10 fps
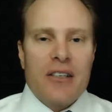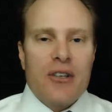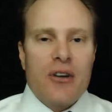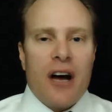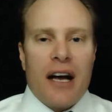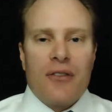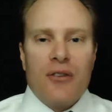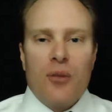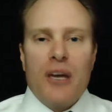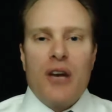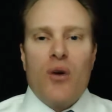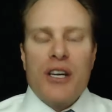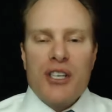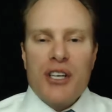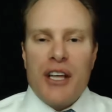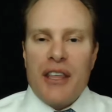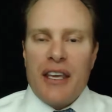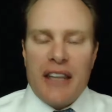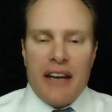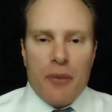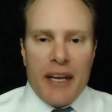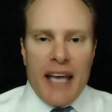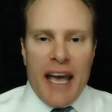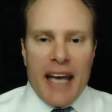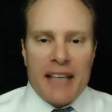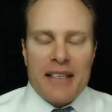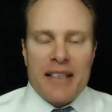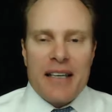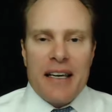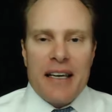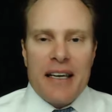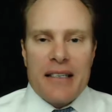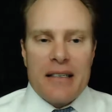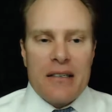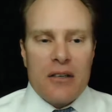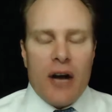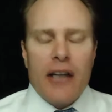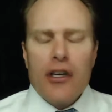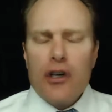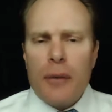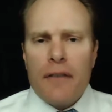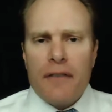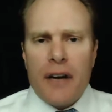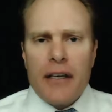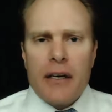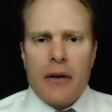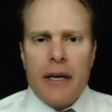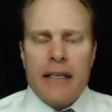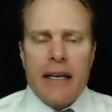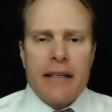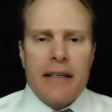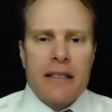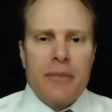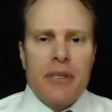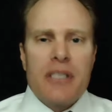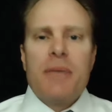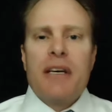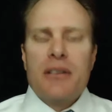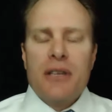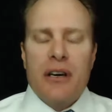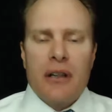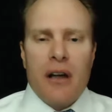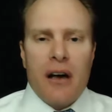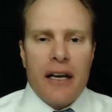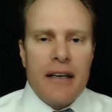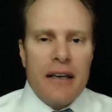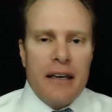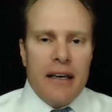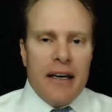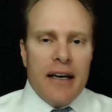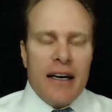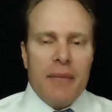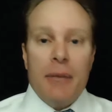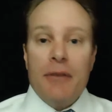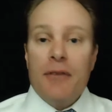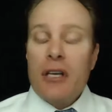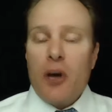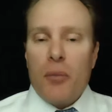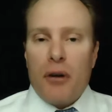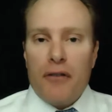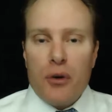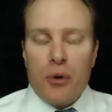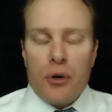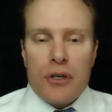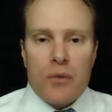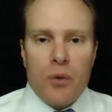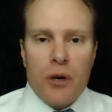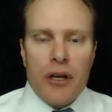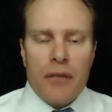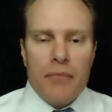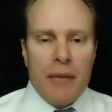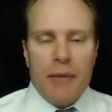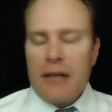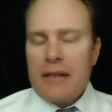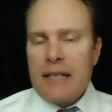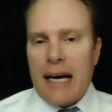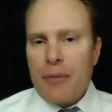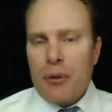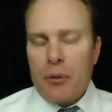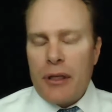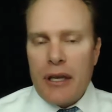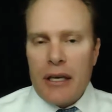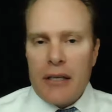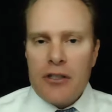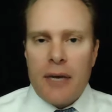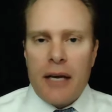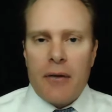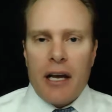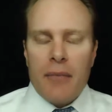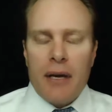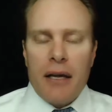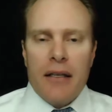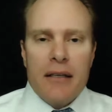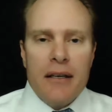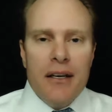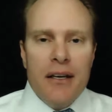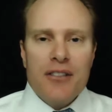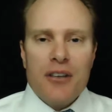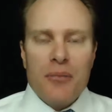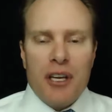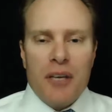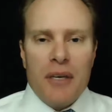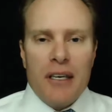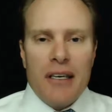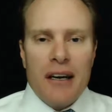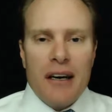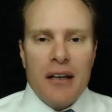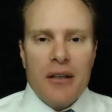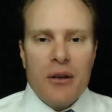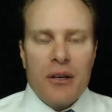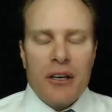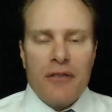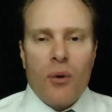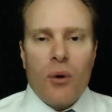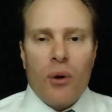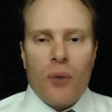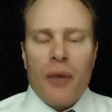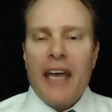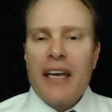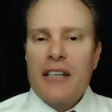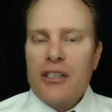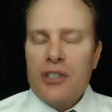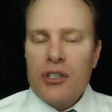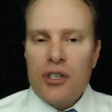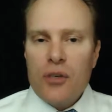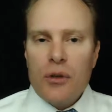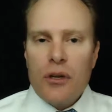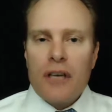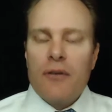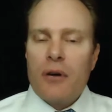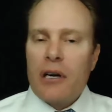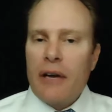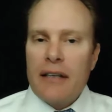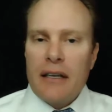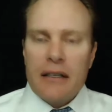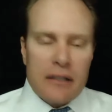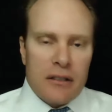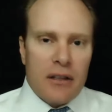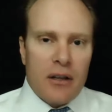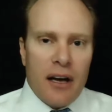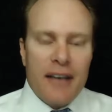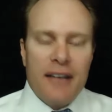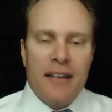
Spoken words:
Trok, so the big question I think that everybody has these days is, how do you go about finding a great dentist, but especially online? Maybe if you could help our viewers with maybe the top 3 things you might recommend that somebody be looking for or paying attention to when looking for a great dentist online.